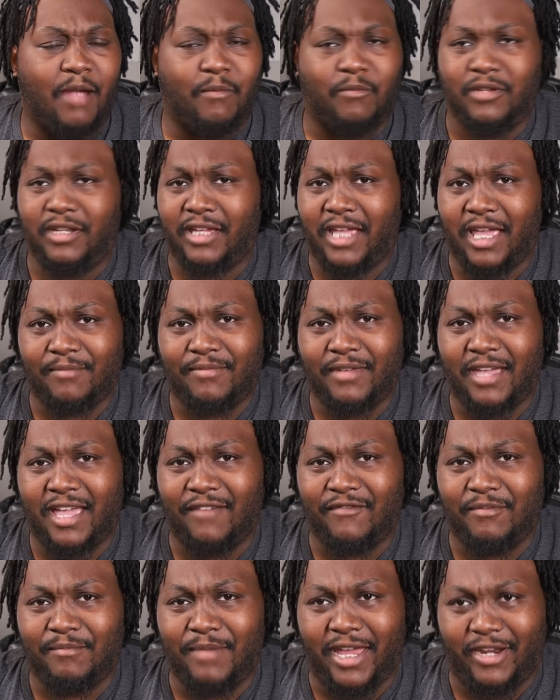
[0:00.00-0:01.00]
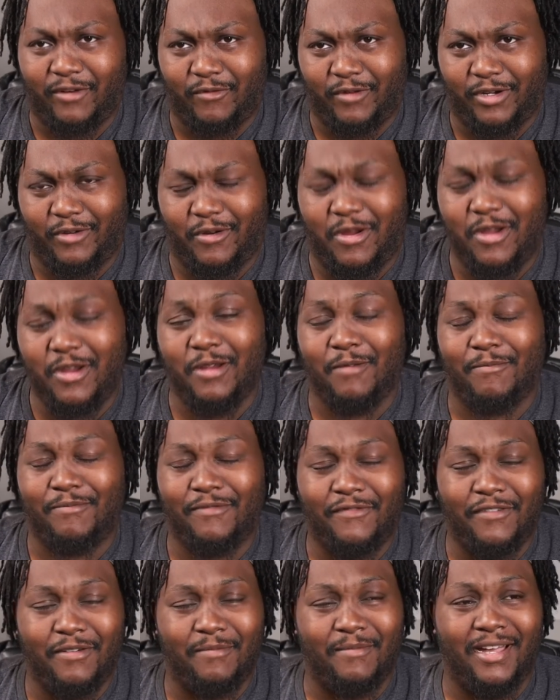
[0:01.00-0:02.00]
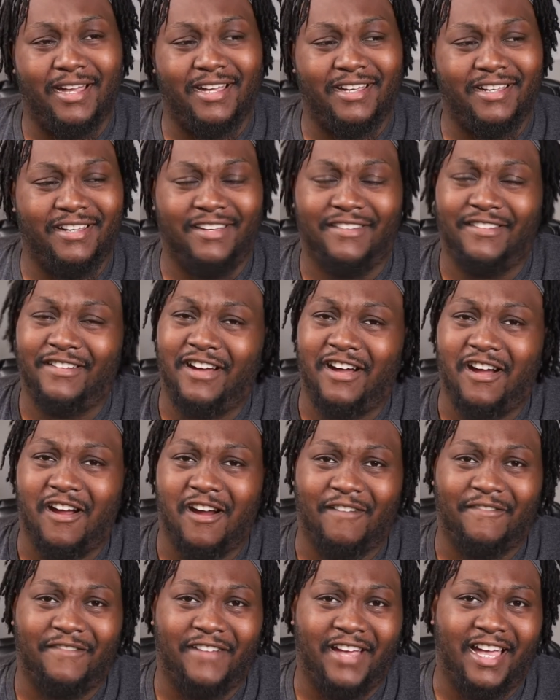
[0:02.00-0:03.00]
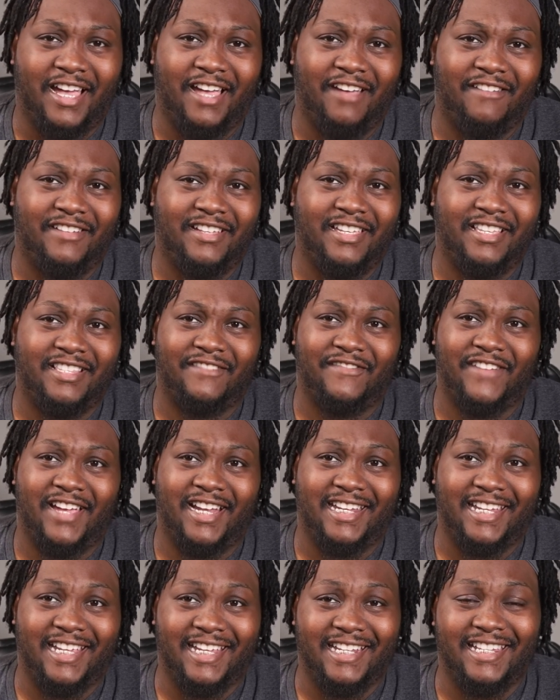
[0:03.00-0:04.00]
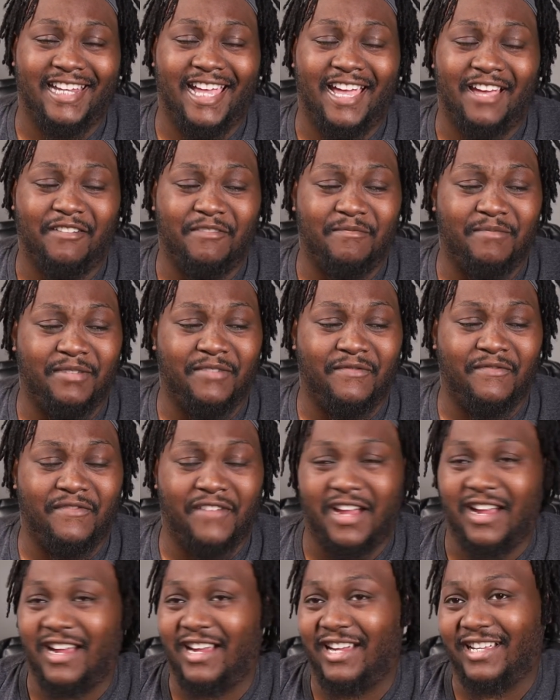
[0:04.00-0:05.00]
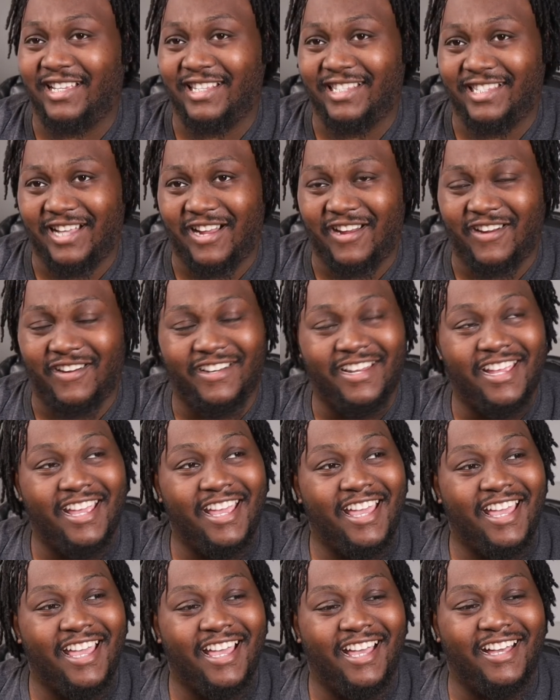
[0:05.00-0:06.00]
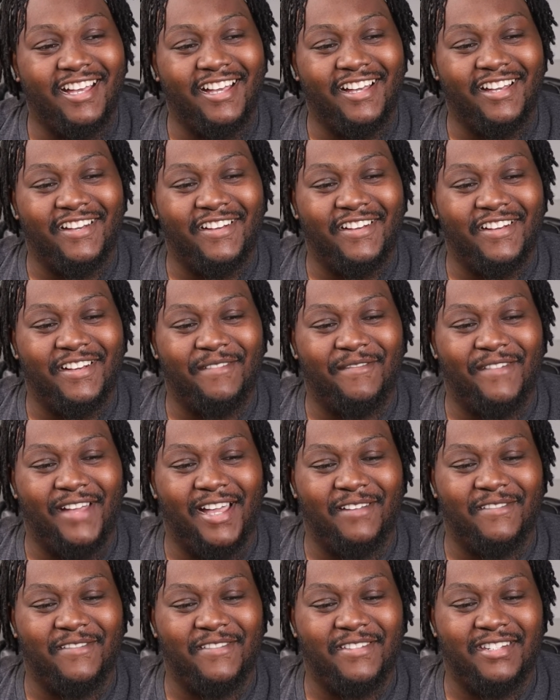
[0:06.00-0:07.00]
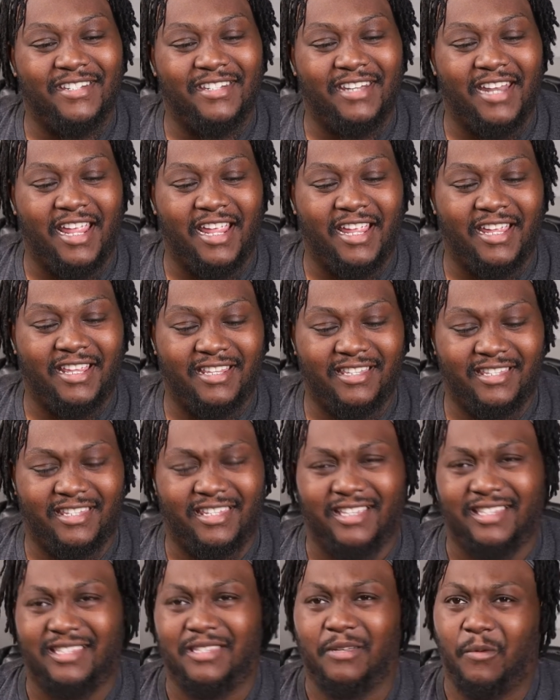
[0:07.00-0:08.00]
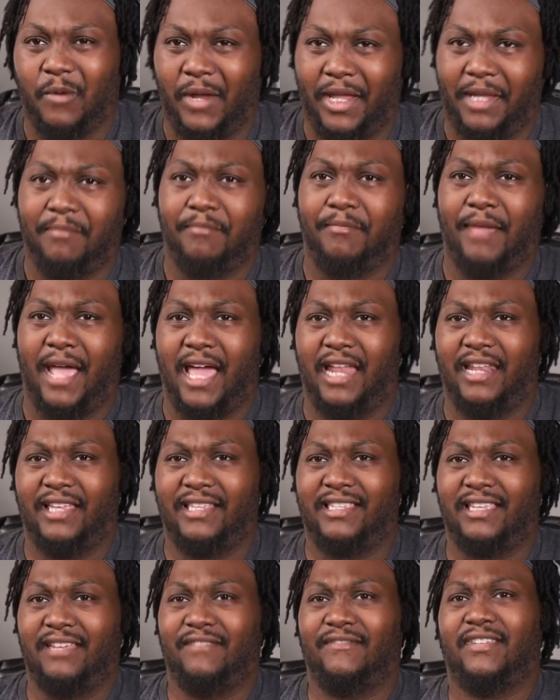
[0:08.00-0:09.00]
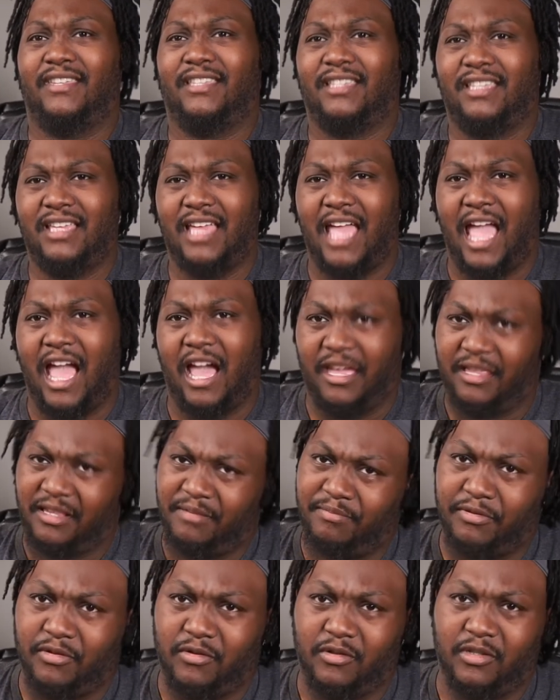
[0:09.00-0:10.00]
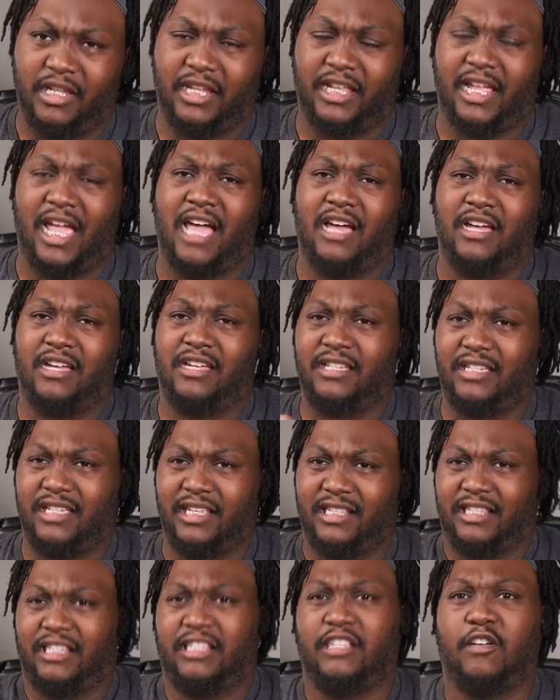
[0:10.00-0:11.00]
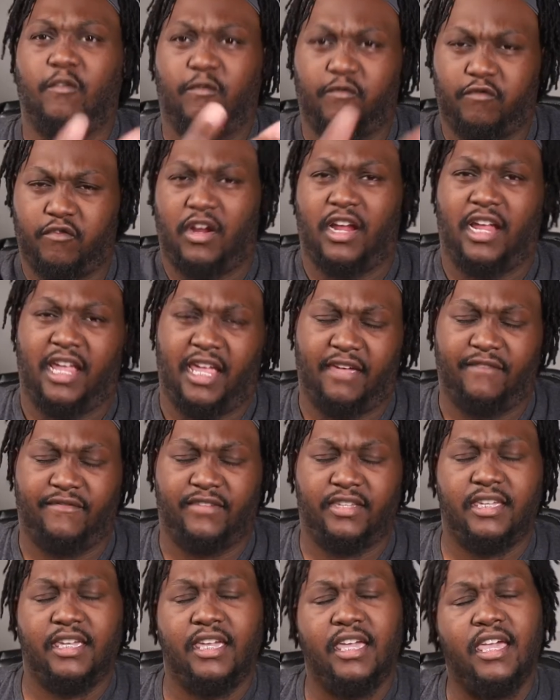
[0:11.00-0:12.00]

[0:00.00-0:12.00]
really happy I have a battery grip for my R5, because if I didn't, I would be very concerned about just the weight balance of it, how it's pulling, because it's so front heavy.